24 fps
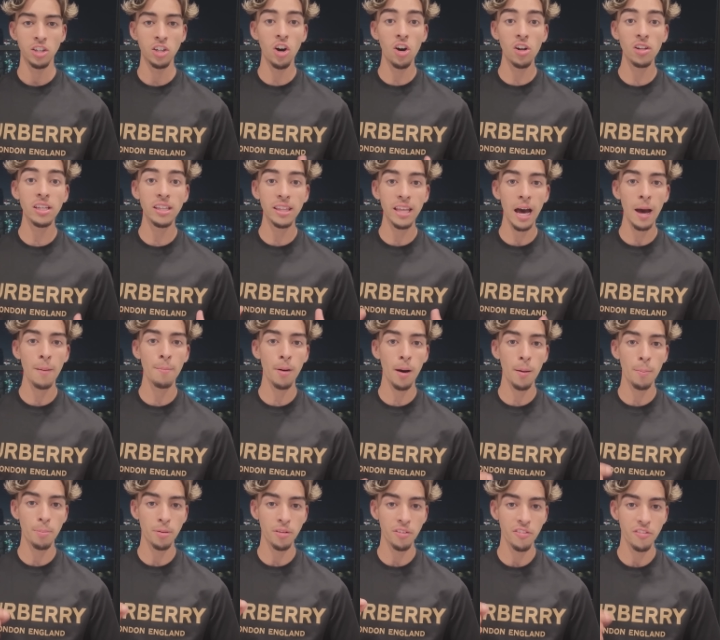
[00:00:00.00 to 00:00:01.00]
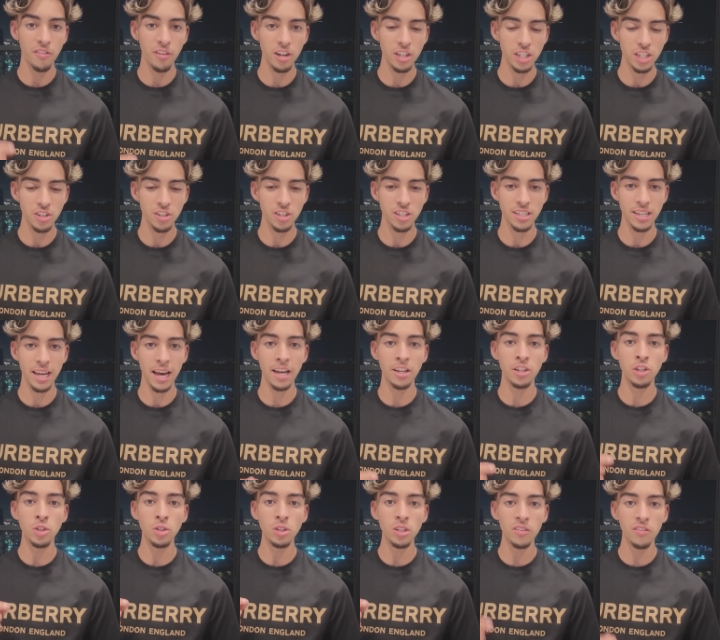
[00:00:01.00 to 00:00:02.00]
Not only that, but professors
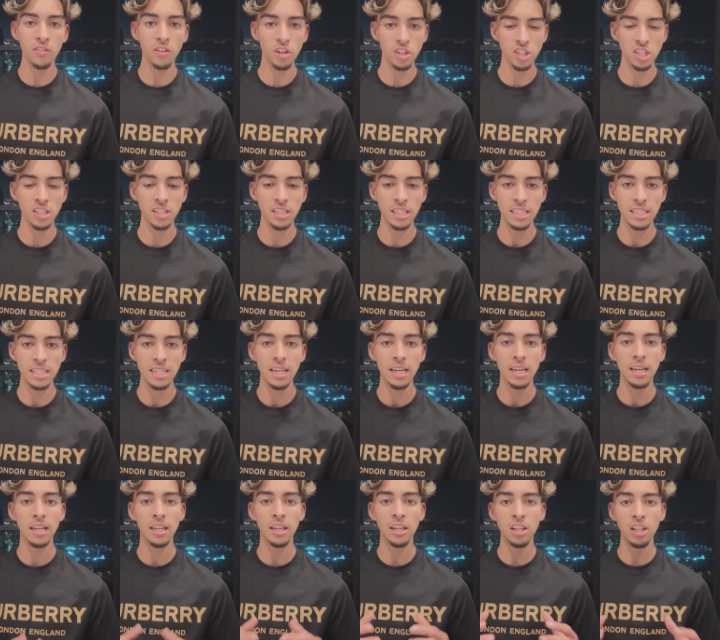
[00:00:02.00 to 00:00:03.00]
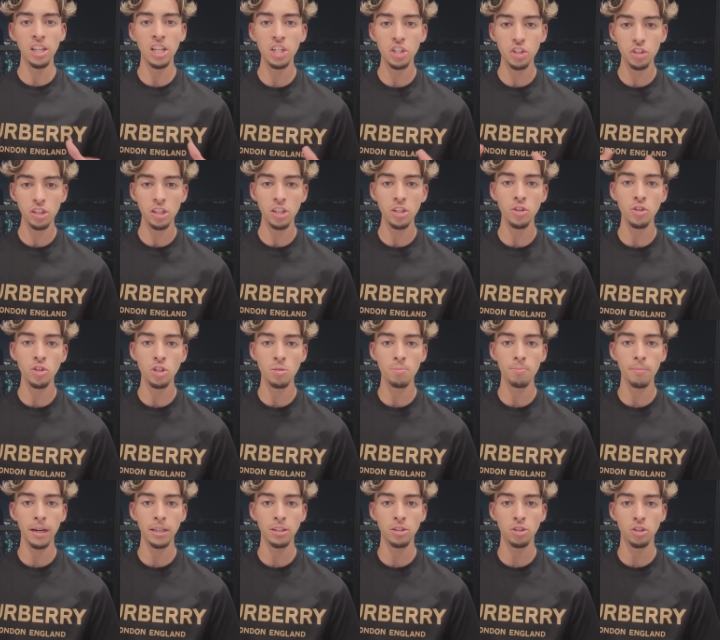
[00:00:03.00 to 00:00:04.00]
at universities literally use
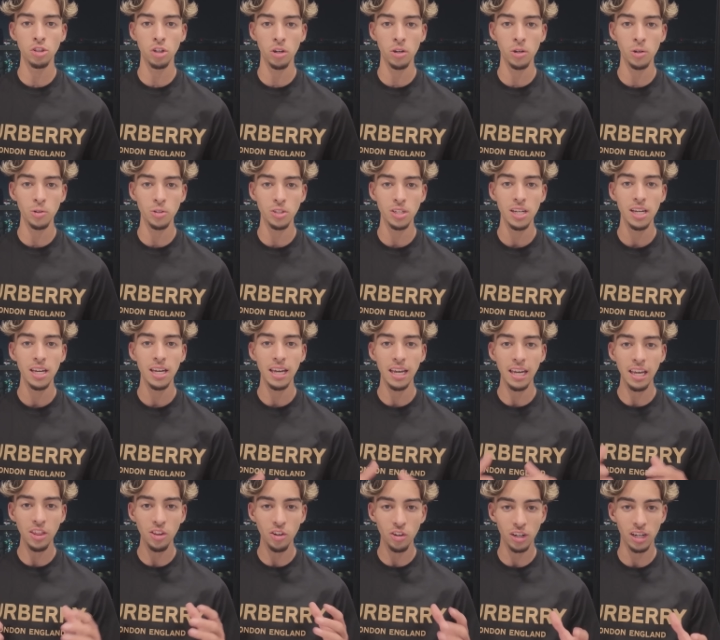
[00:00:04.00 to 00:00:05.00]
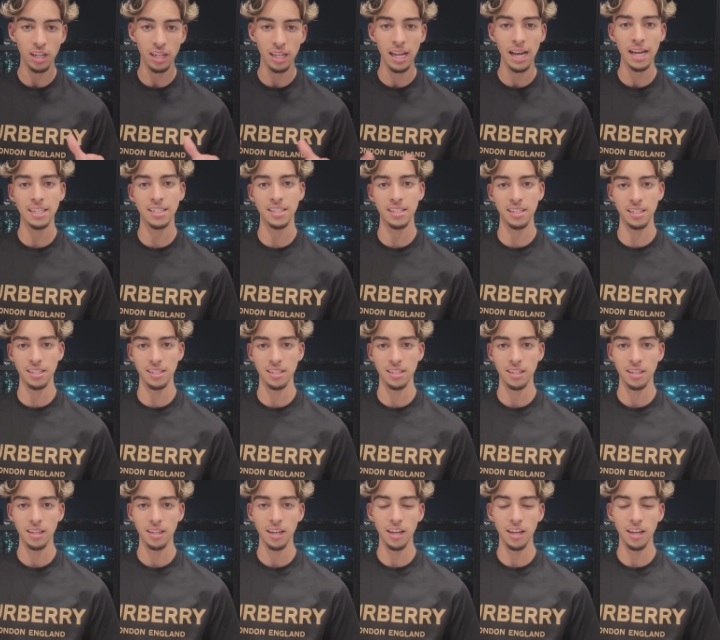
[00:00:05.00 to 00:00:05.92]
my tutorials in their classes.